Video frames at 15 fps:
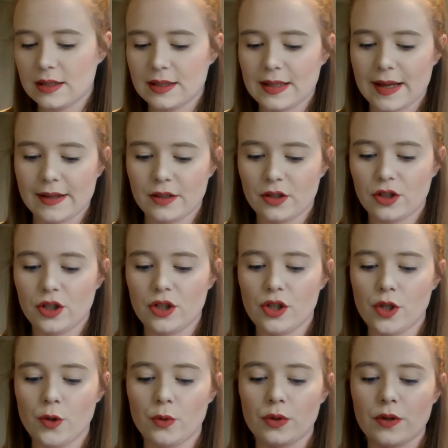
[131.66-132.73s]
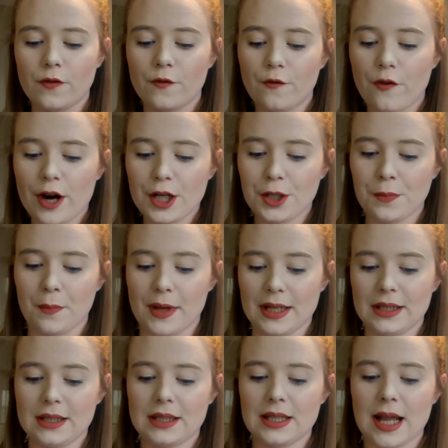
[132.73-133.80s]
says to use fresh
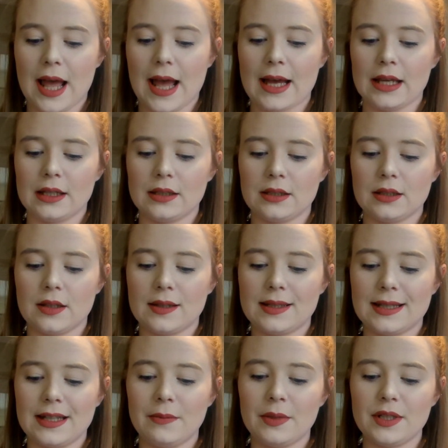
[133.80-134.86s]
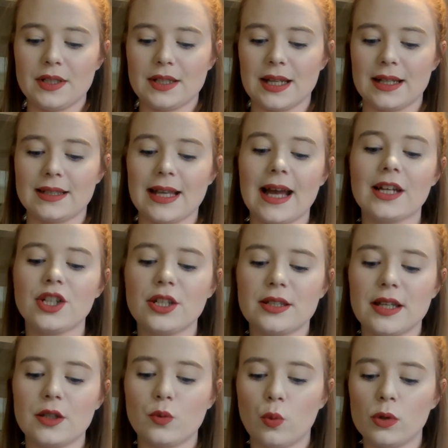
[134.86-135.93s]
mint and cinnamon sticks. It actually
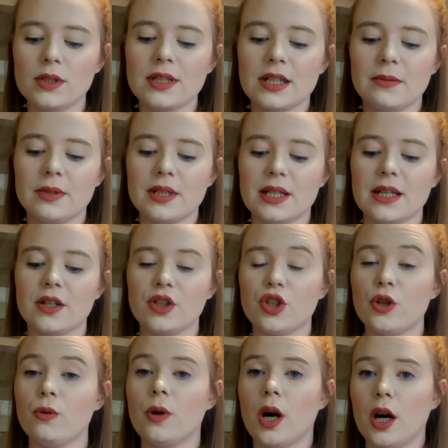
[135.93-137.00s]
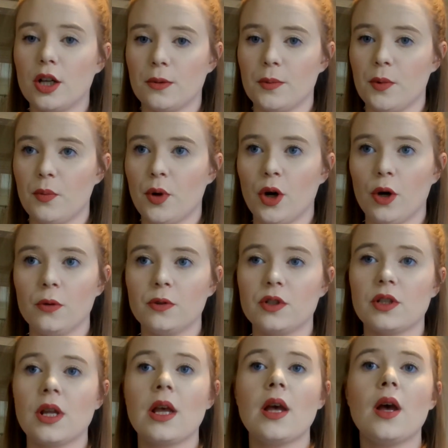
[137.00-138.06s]
says 1 cinnamon stick and 2 cardamom pods,
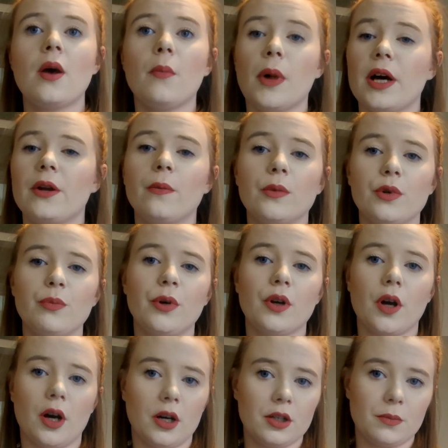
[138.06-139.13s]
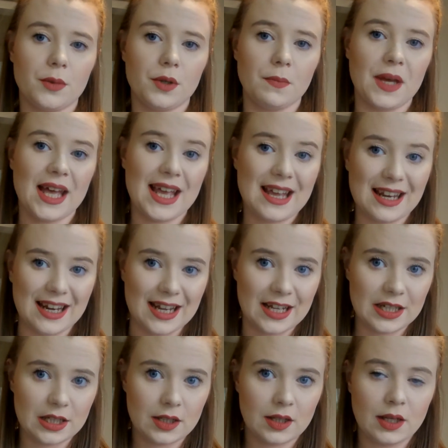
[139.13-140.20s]
but I don't want to put cardamom in
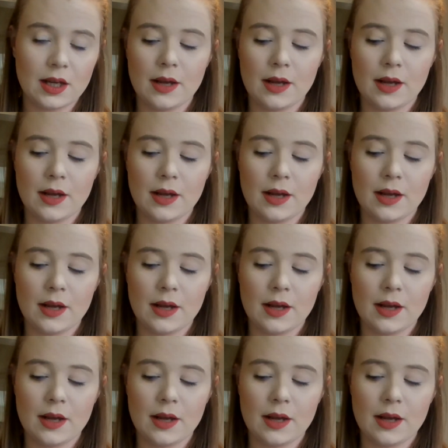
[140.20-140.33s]
it.